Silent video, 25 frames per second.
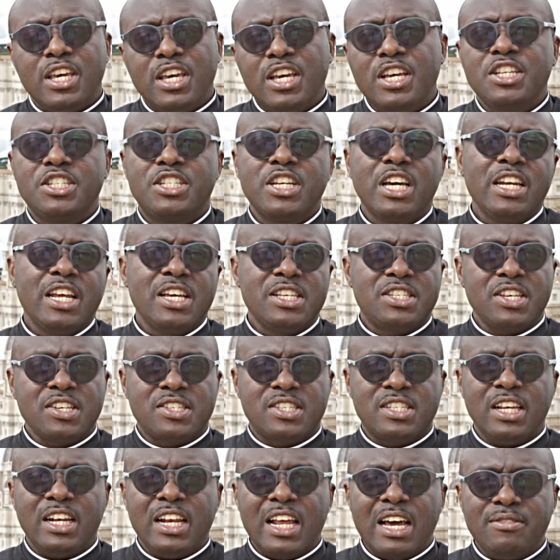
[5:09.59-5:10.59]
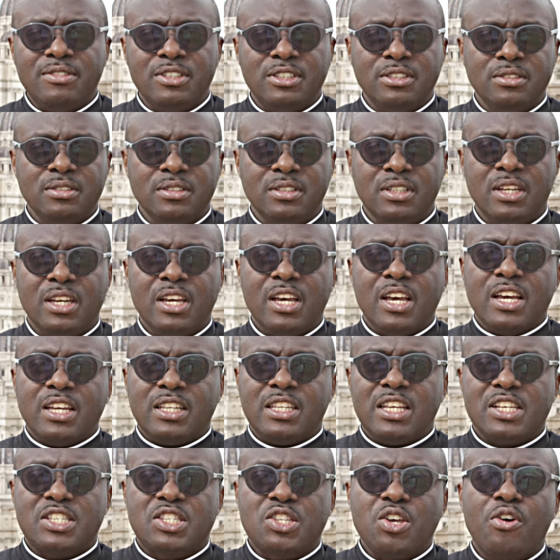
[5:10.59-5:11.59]
In Genesis 11,
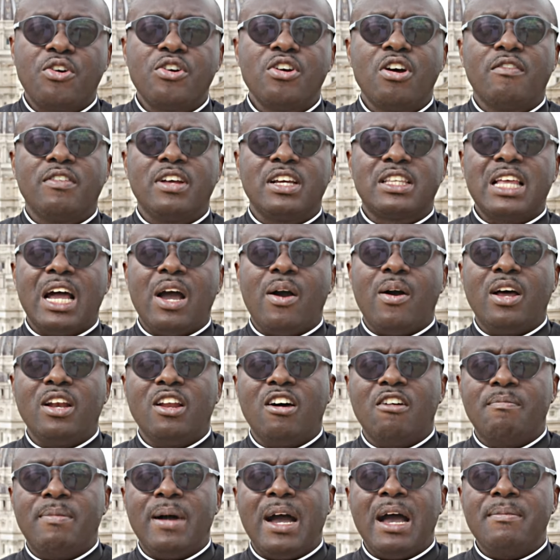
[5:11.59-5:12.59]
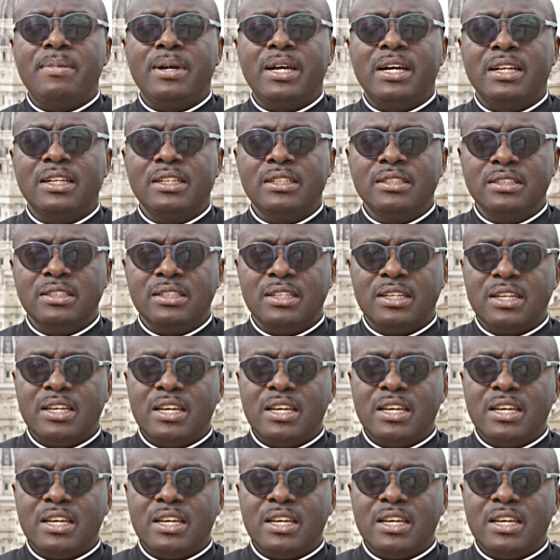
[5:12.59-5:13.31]
the story of the Tower of Babel,